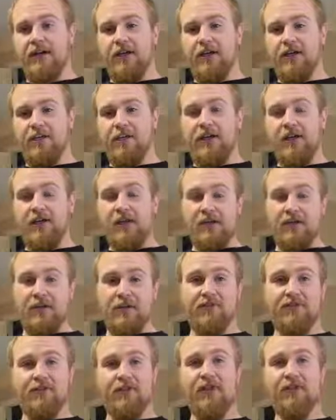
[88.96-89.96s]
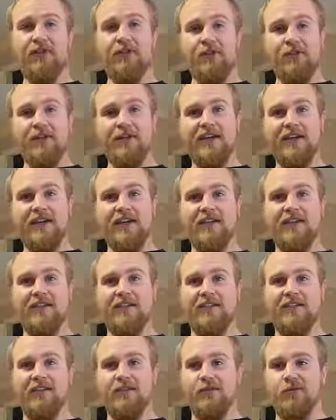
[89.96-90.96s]
I'm telling you, it's stressful
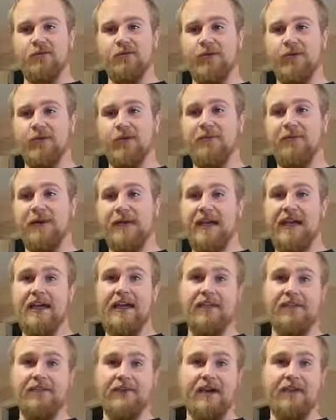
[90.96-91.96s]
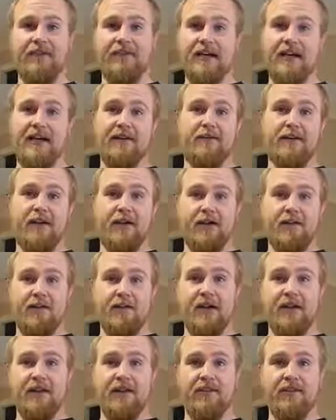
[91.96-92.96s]
because we were paying about $5,000 a
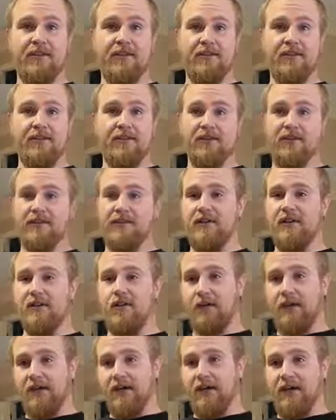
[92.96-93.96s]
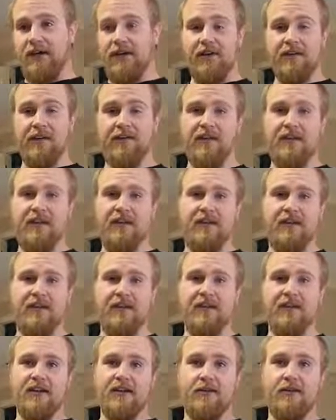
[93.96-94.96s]
month just in holding costs
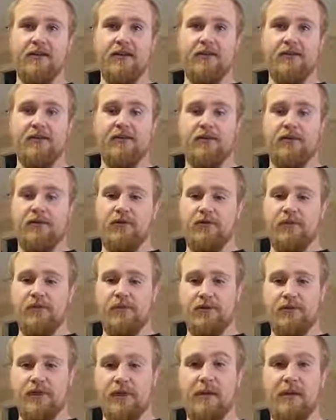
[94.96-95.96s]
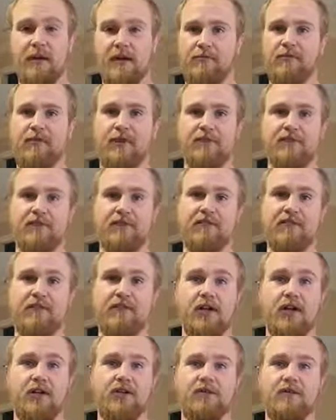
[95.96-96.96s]
to be able to keep that project
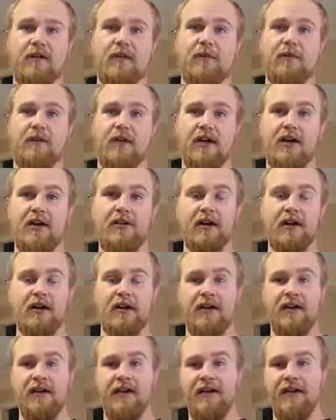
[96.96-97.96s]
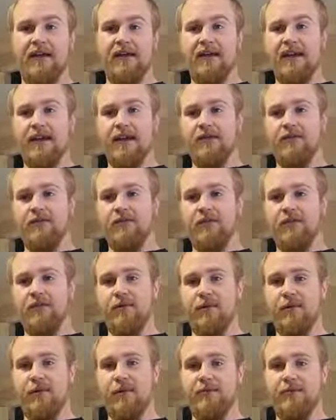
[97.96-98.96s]
afloat, keep it going. So
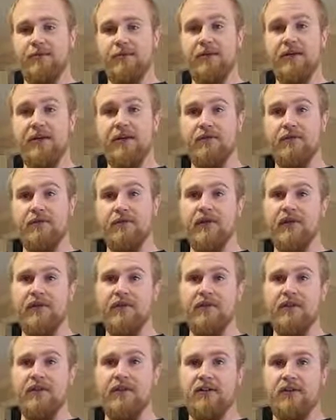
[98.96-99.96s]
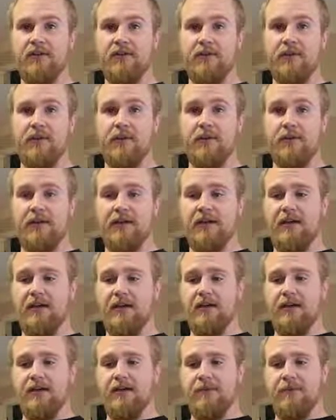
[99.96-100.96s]
it was a bit of a risk. The way we
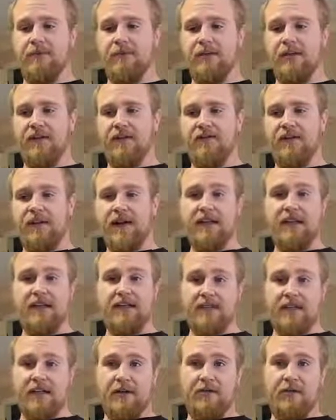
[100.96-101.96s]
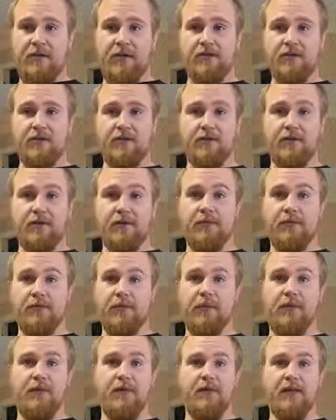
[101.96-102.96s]
financed that project was with
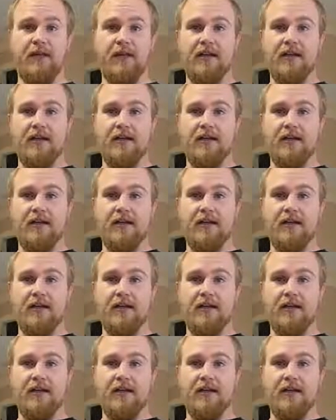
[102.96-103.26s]
hard money.